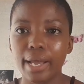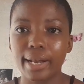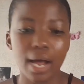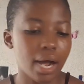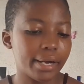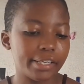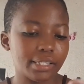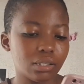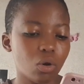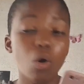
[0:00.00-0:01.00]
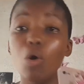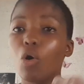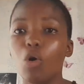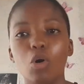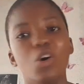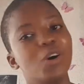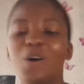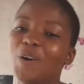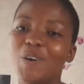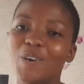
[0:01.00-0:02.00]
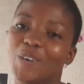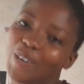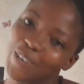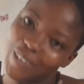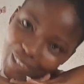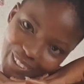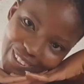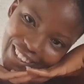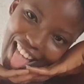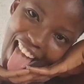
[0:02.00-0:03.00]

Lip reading: and high school?